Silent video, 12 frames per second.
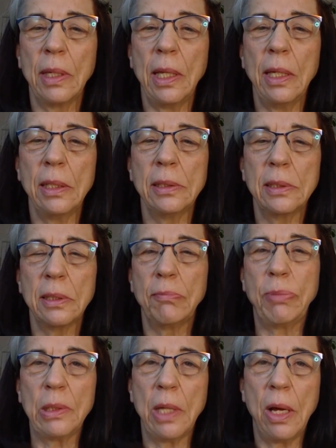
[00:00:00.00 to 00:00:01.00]
is
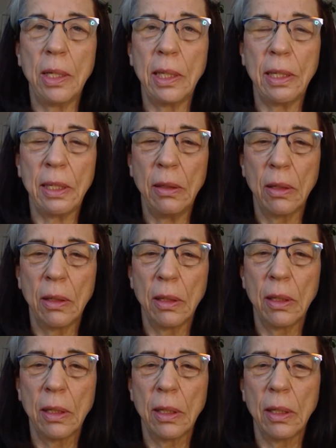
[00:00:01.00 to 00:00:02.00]
belonging
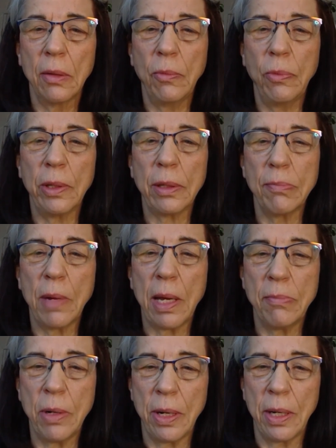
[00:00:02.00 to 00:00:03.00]
with my
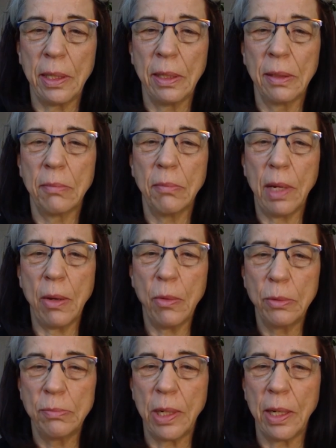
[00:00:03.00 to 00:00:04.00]
body, my
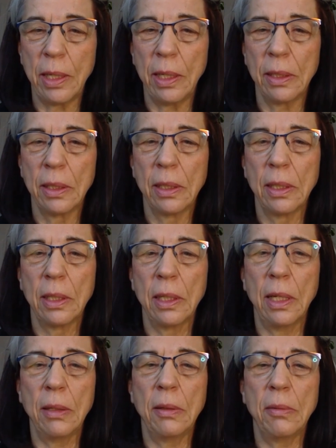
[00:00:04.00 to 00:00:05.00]
own body,
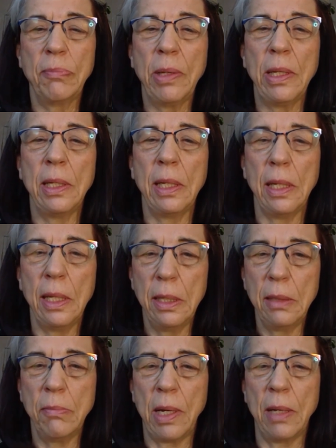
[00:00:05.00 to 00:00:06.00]
and being
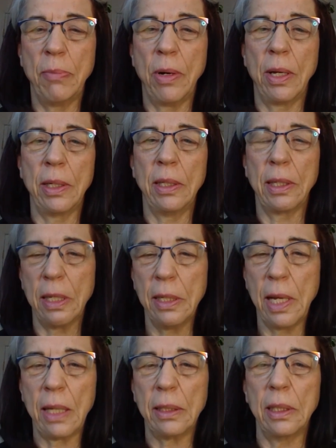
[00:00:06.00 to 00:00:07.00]
in my body,
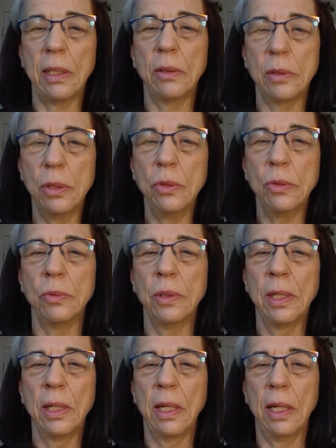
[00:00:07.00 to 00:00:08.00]
connecting to
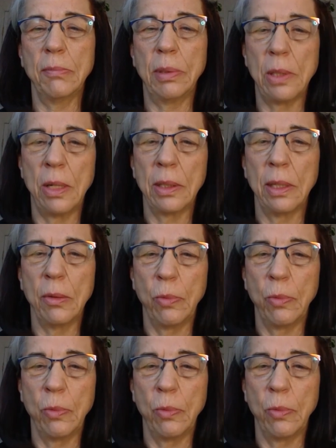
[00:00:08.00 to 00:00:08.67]
and belonging